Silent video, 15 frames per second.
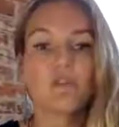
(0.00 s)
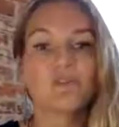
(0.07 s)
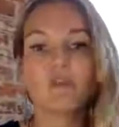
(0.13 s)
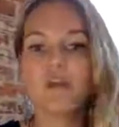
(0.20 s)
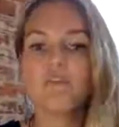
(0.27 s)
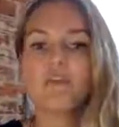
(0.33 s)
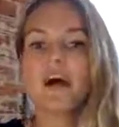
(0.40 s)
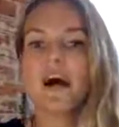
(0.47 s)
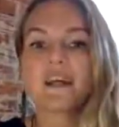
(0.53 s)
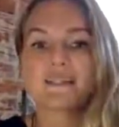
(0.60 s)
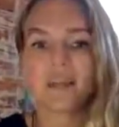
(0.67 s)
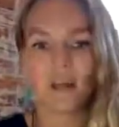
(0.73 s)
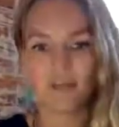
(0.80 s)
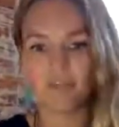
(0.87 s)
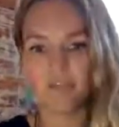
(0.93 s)
ever had
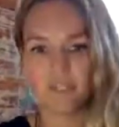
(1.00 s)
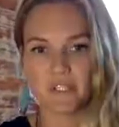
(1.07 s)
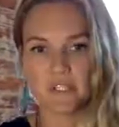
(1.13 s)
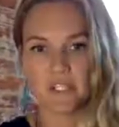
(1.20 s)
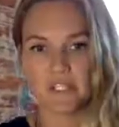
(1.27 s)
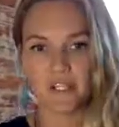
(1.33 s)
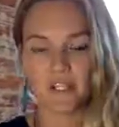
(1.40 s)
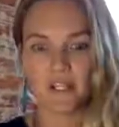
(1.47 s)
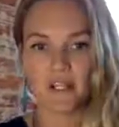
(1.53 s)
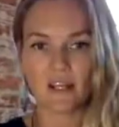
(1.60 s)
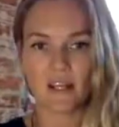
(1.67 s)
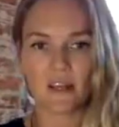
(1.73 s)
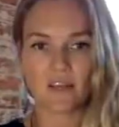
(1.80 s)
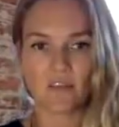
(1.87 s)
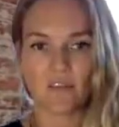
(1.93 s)
that feeling and
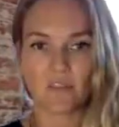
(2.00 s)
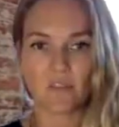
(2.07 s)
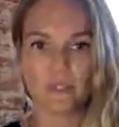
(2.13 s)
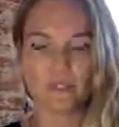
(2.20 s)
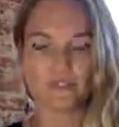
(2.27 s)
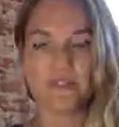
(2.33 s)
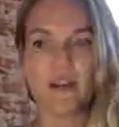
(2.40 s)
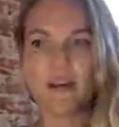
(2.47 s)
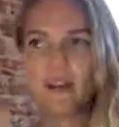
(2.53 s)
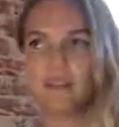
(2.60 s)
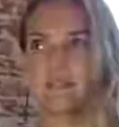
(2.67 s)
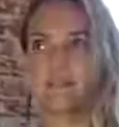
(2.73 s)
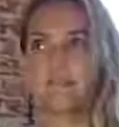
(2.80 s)
kind of what that